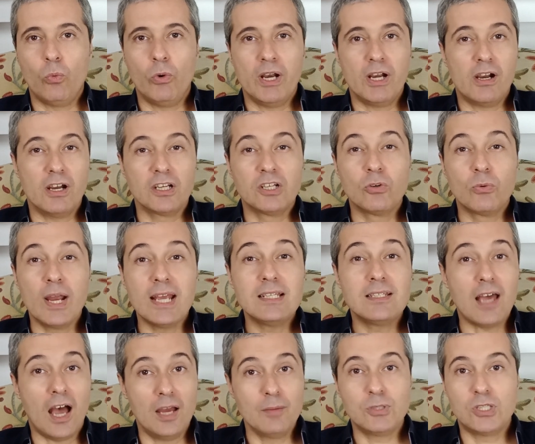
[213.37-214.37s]
were a
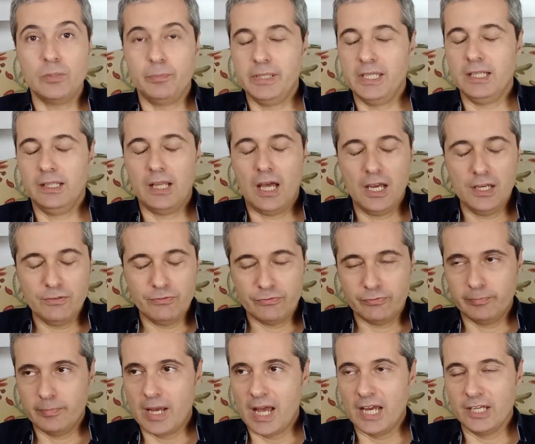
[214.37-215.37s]
great time to be
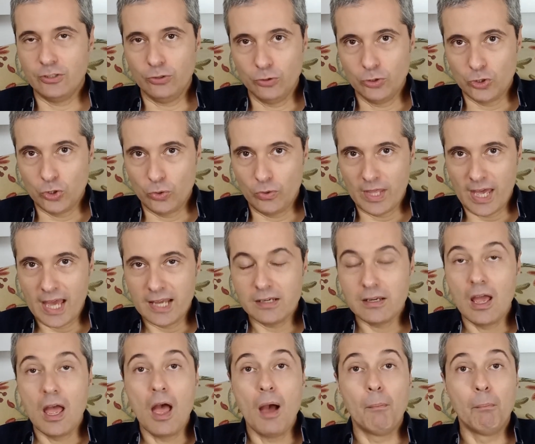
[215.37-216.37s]
alive. I don't do
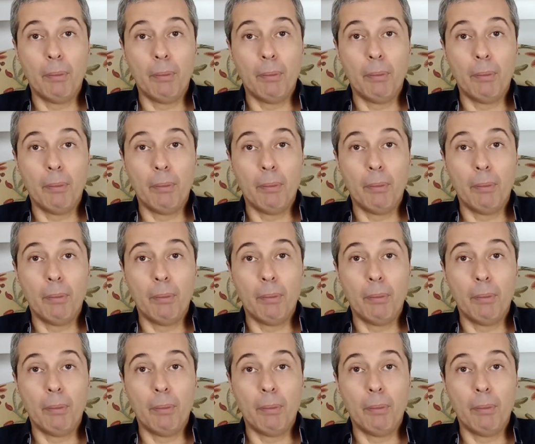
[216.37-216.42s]
that.